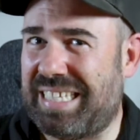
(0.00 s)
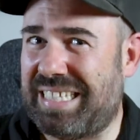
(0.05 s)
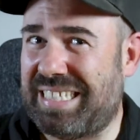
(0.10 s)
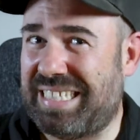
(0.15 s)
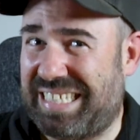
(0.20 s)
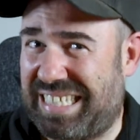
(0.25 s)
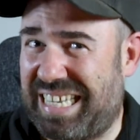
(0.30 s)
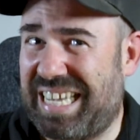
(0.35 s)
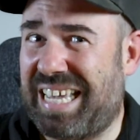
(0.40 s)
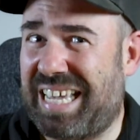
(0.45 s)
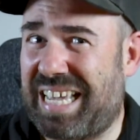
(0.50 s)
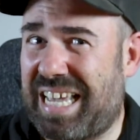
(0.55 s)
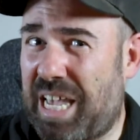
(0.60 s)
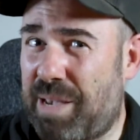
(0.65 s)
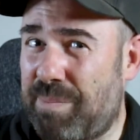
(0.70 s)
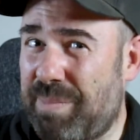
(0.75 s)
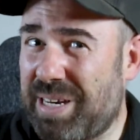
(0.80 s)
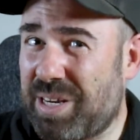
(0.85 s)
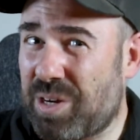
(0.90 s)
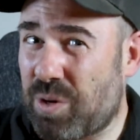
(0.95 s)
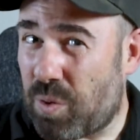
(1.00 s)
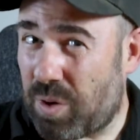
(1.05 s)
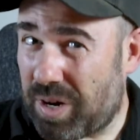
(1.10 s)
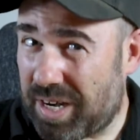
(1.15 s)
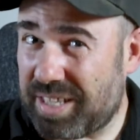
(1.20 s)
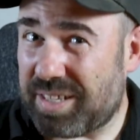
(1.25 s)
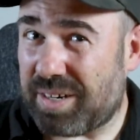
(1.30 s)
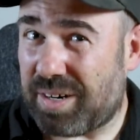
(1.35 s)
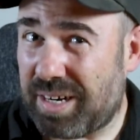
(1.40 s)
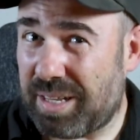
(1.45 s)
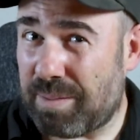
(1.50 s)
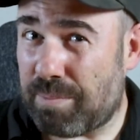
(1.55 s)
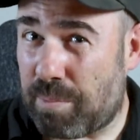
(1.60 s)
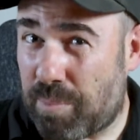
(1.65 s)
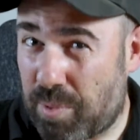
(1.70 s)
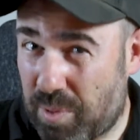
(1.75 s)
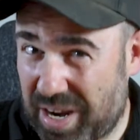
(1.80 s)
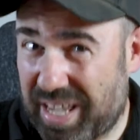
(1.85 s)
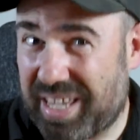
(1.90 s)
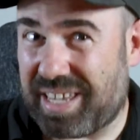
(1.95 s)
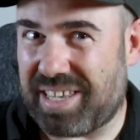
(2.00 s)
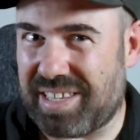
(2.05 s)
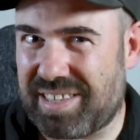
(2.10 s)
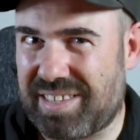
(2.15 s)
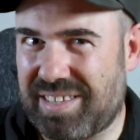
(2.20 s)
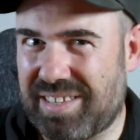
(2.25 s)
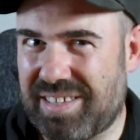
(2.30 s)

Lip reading: Yeah, I mean literally break it.